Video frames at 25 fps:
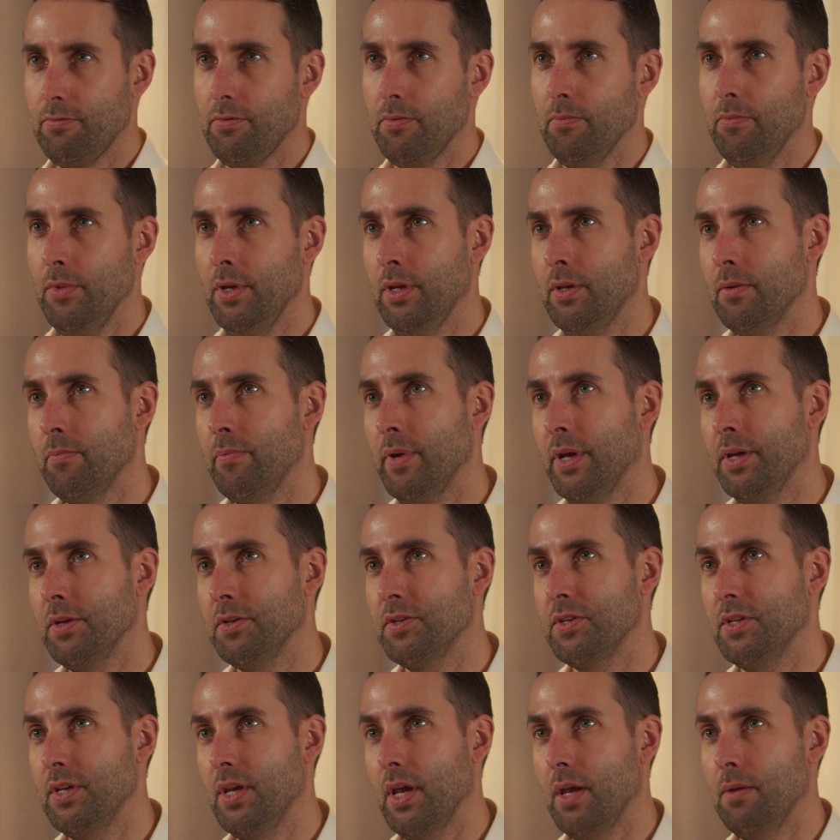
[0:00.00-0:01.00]
for me, the
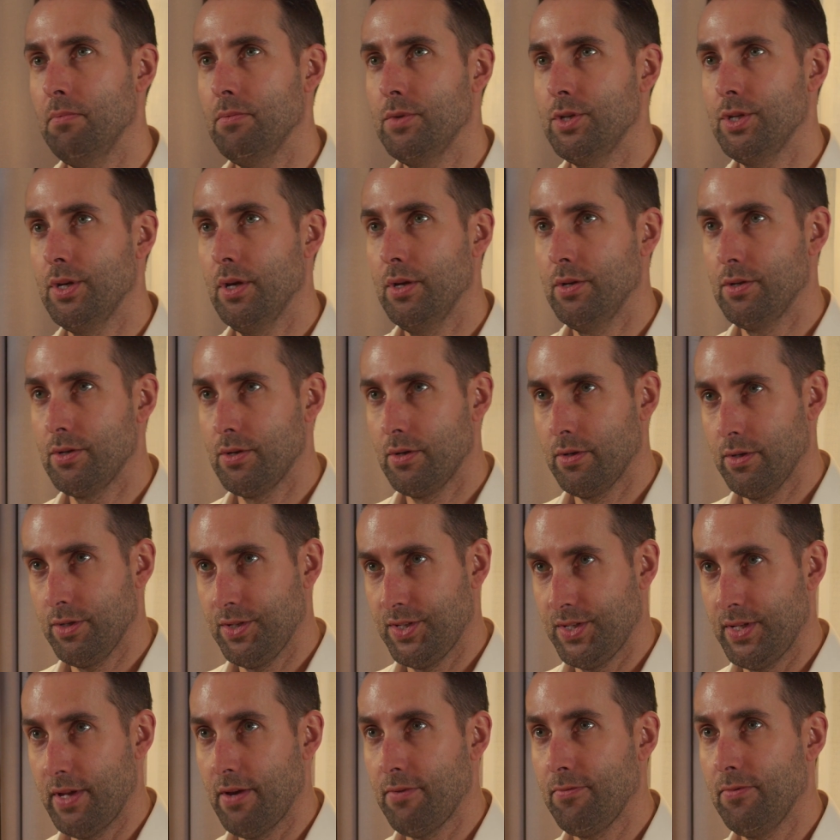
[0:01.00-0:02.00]
biggest game changer
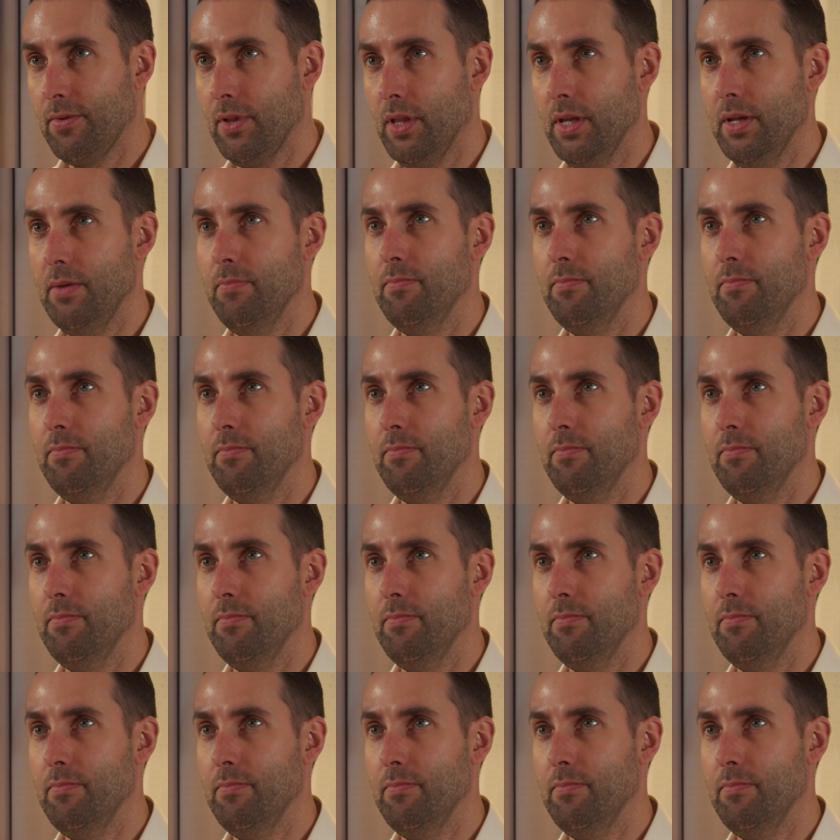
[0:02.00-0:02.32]
has definitely